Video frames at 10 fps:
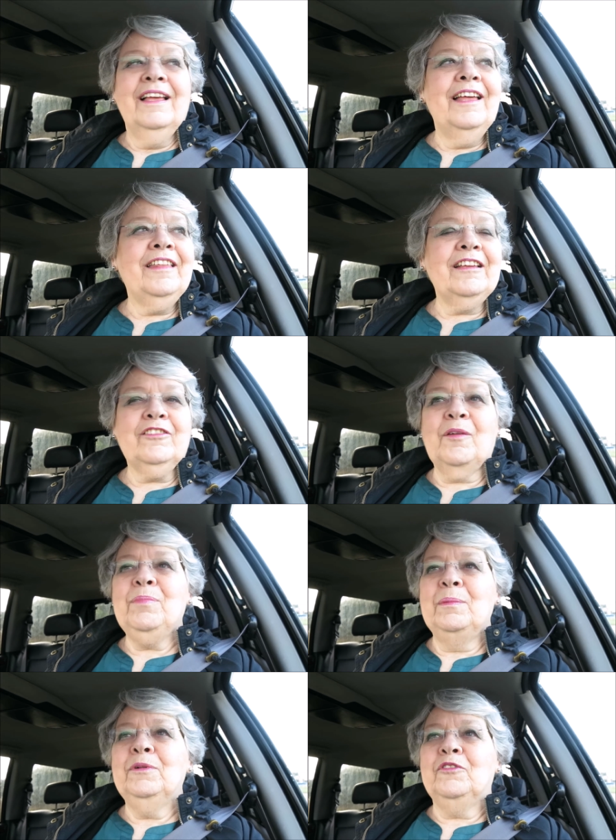I think some
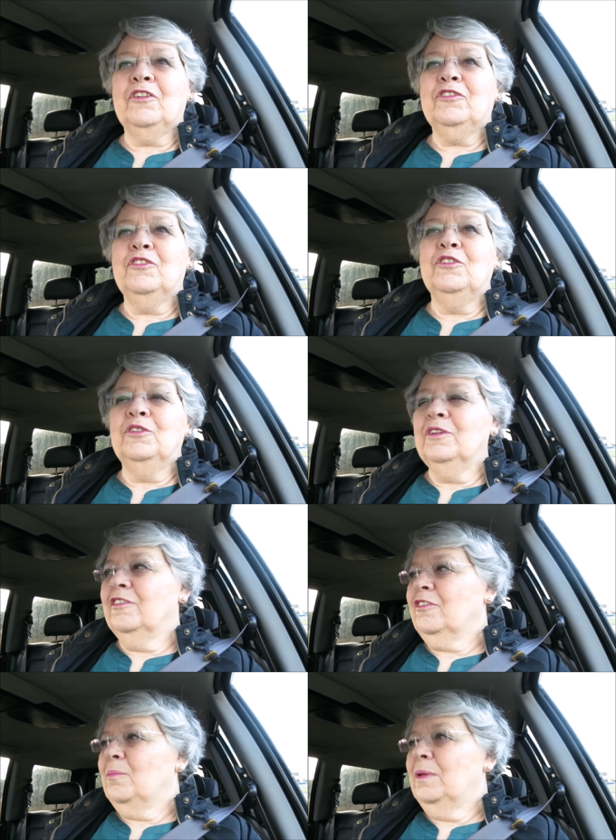people just do, you know,
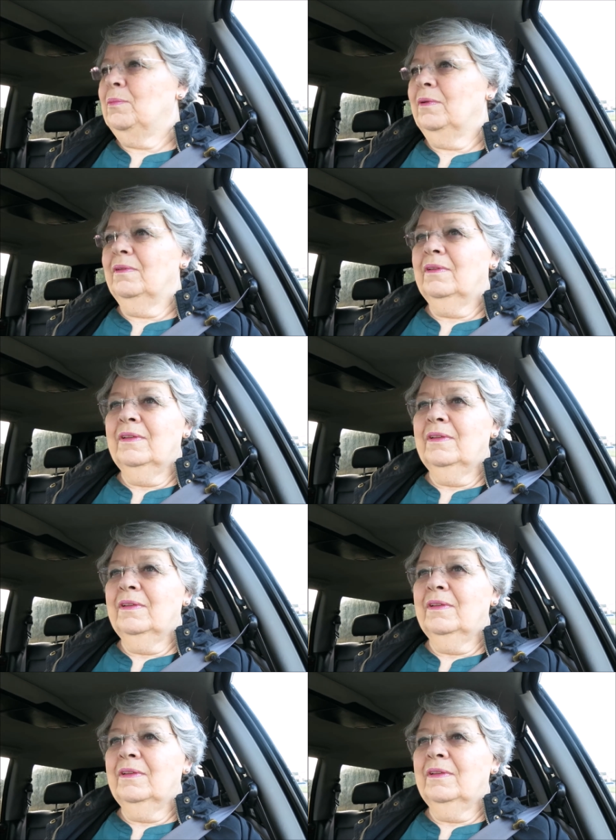some people